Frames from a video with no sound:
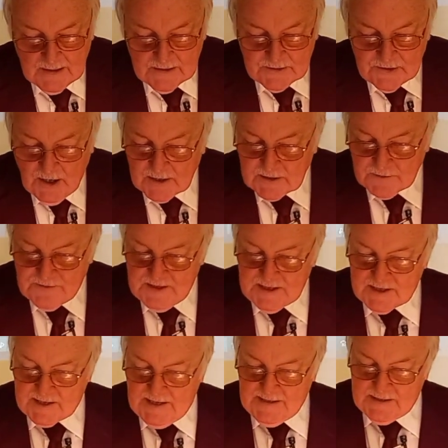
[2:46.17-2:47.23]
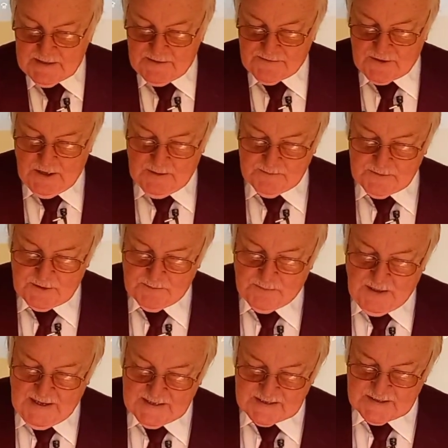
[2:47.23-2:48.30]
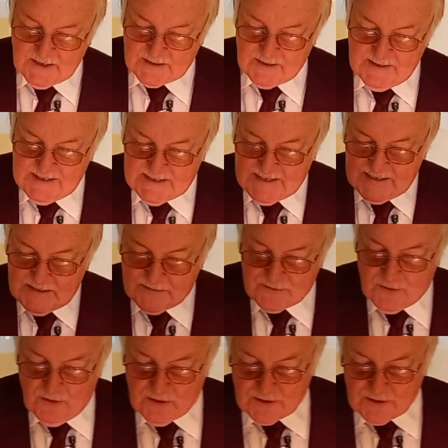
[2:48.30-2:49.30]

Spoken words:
None of these things have come to pass. None of these things have gone